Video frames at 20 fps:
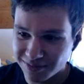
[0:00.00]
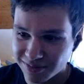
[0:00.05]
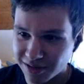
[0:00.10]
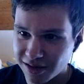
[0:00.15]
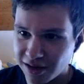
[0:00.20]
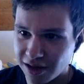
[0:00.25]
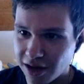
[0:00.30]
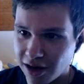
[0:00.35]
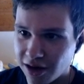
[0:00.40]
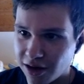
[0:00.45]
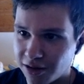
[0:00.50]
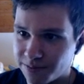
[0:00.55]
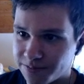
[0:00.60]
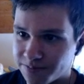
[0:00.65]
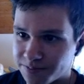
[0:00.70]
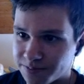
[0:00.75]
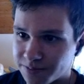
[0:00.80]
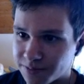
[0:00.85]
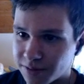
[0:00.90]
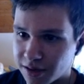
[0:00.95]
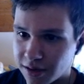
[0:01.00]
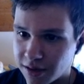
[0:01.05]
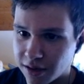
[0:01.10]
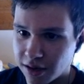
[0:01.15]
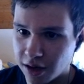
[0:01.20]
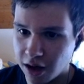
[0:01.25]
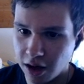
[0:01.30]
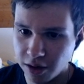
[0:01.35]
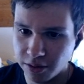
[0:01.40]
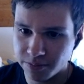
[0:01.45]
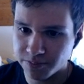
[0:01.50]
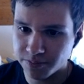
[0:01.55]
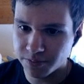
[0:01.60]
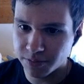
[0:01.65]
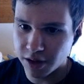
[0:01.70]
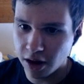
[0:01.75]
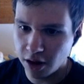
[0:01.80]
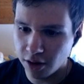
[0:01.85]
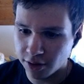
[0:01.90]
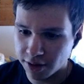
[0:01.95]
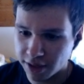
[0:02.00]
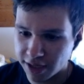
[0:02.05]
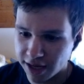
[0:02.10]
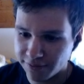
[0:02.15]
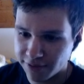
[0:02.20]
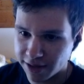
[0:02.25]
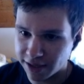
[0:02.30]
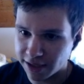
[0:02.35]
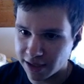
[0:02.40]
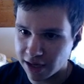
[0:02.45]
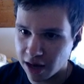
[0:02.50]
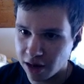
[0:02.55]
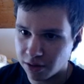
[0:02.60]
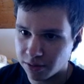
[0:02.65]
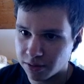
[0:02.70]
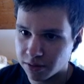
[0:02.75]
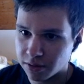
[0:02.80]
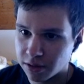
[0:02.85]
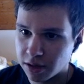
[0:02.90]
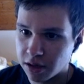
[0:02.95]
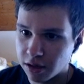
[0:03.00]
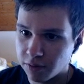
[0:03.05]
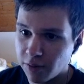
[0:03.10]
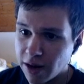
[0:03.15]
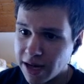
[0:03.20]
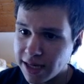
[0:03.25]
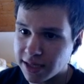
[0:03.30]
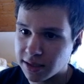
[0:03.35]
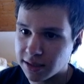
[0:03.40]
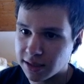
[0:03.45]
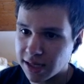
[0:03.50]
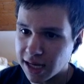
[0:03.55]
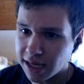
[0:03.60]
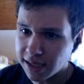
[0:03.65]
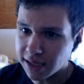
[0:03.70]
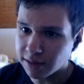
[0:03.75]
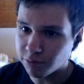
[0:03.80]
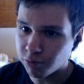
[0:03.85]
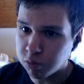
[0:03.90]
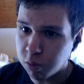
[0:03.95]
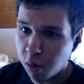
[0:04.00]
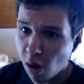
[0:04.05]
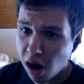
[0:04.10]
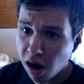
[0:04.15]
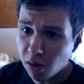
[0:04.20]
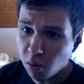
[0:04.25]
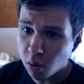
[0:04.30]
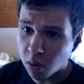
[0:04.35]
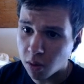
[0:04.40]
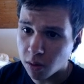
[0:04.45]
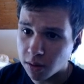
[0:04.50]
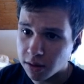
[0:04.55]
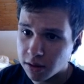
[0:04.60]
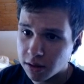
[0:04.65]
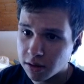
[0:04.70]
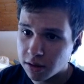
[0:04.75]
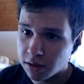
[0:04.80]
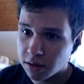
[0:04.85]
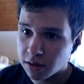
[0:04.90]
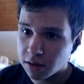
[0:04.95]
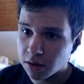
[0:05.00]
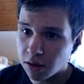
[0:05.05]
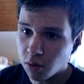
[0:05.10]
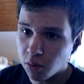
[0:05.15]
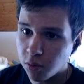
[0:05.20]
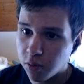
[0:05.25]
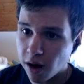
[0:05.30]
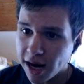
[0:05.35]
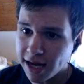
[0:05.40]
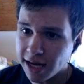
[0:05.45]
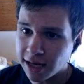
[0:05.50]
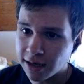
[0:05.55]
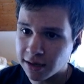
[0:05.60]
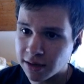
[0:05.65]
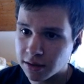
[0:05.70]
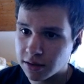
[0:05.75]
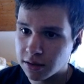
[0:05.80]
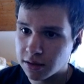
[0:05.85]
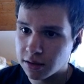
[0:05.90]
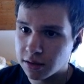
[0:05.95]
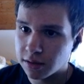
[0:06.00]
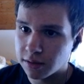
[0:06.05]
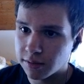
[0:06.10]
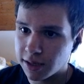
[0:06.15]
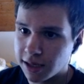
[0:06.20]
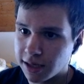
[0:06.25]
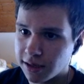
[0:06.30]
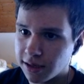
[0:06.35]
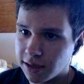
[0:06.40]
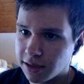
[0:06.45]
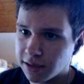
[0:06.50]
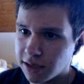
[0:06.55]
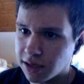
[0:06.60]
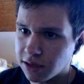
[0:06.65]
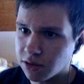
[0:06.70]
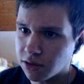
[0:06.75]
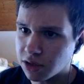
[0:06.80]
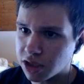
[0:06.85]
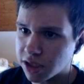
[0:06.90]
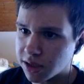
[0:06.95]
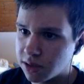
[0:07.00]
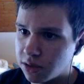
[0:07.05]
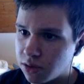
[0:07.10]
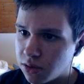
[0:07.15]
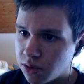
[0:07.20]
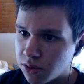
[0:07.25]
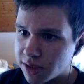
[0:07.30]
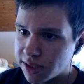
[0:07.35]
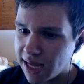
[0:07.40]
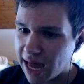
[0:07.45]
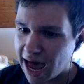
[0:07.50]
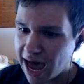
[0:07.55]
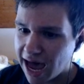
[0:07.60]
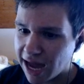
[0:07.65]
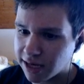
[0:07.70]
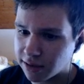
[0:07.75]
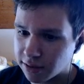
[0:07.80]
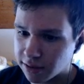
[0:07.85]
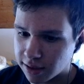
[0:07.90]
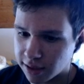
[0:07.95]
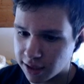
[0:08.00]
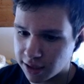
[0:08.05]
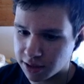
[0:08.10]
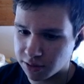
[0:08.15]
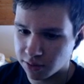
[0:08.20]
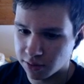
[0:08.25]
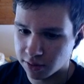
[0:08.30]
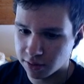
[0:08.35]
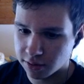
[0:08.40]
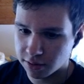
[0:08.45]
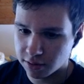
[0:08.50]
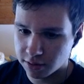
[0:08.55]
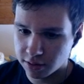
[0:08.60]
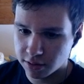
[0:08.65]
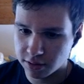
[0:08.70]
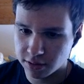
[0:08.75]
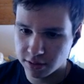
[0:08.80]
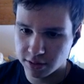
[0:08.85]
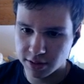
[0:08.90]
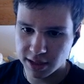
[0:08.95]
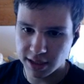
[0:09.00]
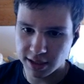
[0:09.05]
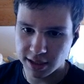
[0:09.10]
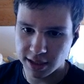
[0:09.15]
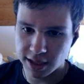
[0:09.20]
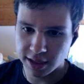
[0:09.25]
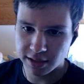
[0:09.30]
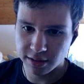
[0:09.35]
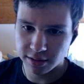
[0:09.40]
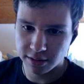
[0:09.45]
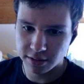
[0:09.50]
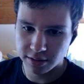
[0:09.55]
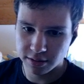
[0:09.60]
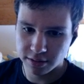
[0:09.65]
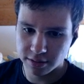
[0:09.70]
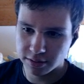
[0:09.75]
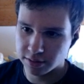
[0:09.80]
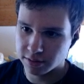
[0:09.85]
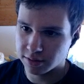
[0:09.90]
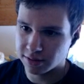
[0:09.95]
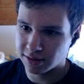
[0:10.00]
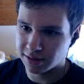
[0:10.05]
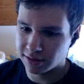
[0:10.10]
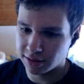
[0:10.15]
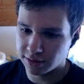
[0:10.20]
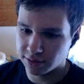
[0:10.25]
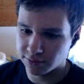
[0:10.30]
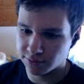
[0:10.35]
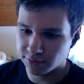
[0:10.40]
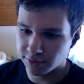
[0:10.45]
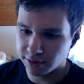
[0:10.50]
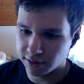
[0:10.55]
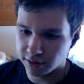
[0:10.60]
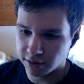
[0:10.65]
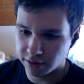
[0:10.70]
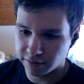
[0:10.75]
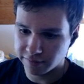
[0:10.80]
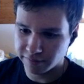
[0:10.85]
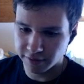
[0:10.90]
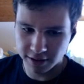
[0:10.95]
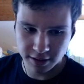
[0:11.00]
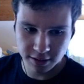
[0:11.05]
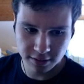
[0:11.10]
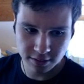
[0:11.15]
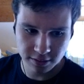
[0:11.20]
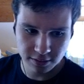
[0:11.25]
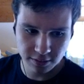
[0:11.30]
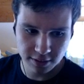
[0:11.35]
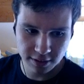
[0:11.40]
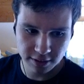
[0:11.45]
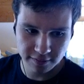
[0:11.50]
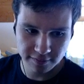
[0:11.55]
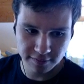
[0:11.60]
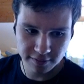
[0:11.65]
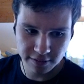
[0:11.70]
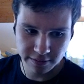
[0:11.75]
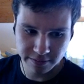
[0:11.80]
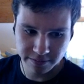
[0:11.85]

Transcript: Oh, oh, oh! Here we go. Wait, yet it. Whoa! Already? Uh, didn't you just use that? Hate you. Take that. I don't really know if I can do anything.